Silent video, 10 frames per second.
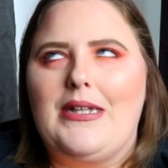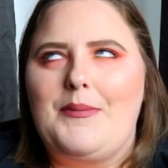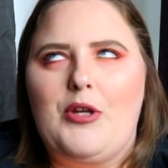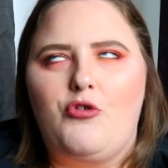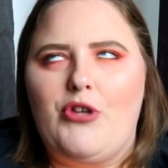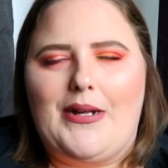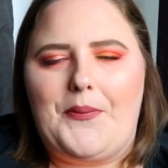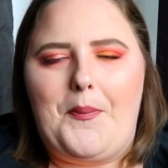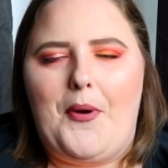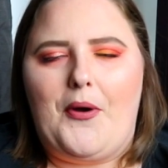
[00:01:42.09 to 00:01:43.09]
Let me go check out
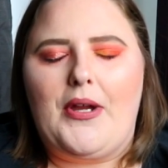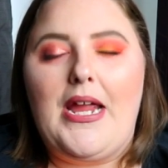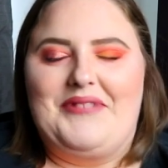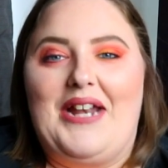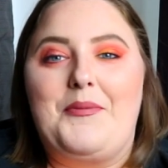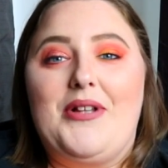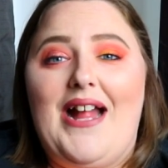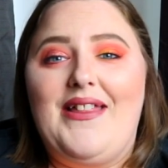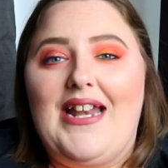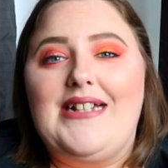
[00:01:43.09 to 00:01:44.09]
the park. And I'm
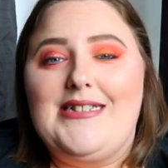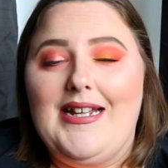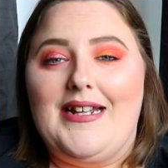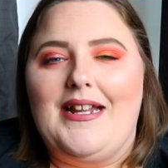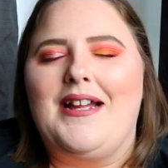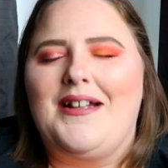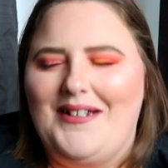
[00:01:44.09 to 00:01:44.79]
glad that I did.